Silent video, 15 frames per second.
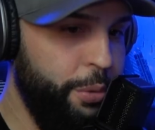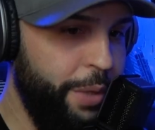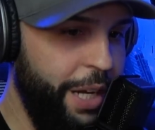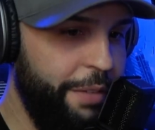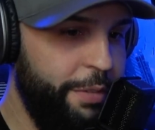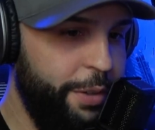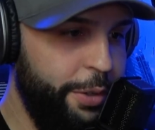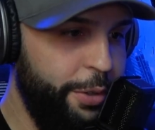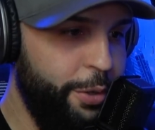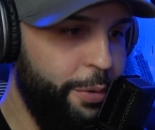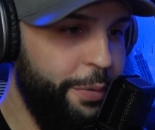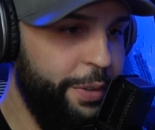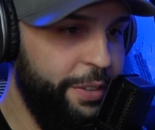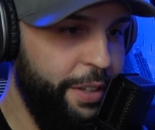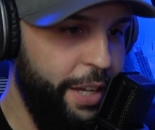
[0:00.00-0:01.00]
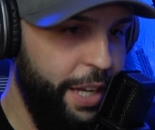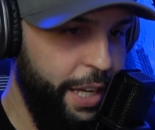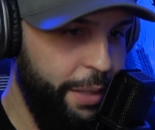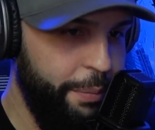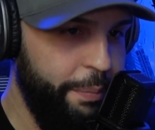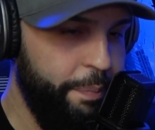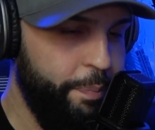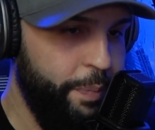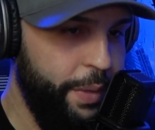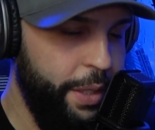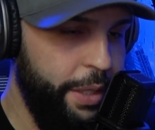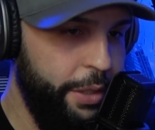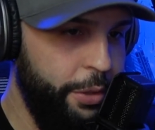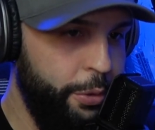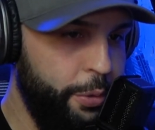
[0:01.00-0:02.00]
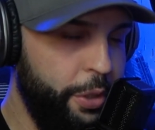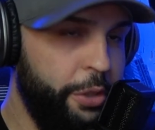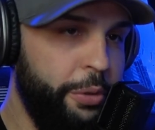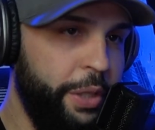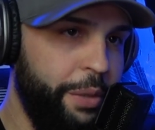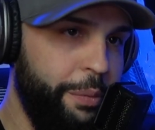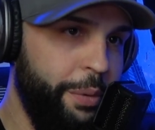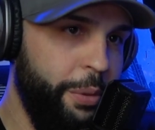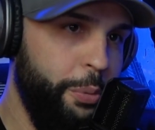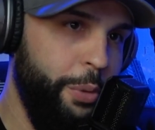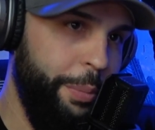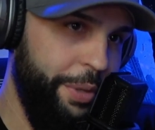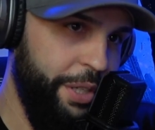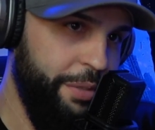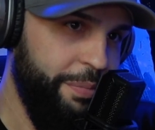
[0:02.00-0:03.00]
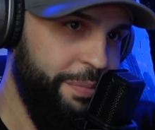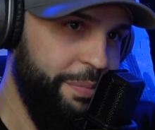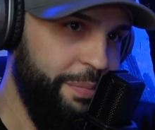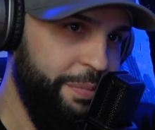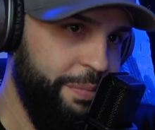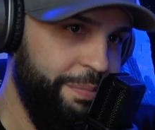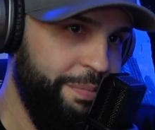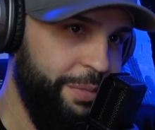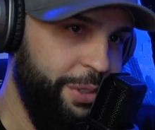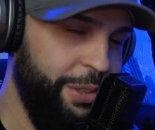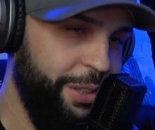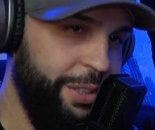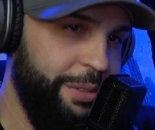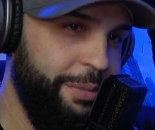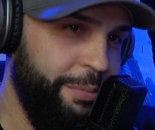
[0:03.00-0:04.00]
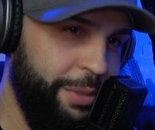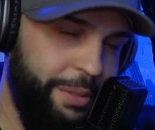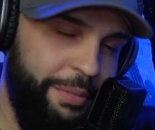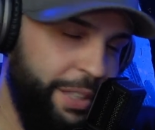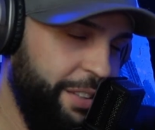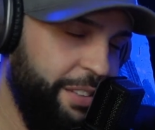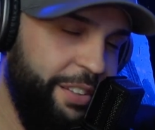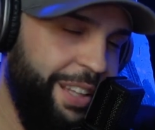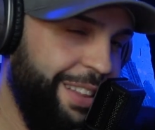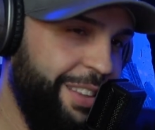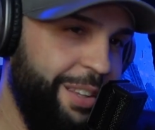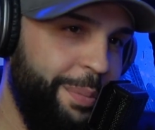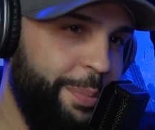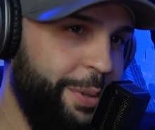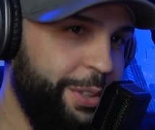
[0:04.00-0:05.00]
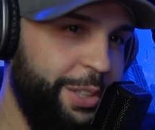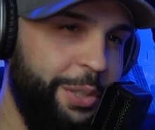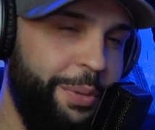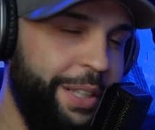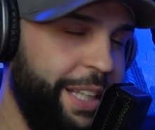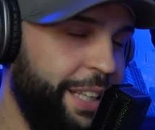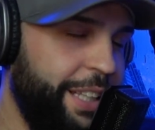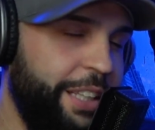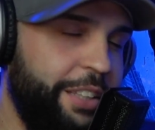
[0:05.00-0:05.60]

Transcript: You know what I've learned over time? You agree with women. It's that simple. You know what?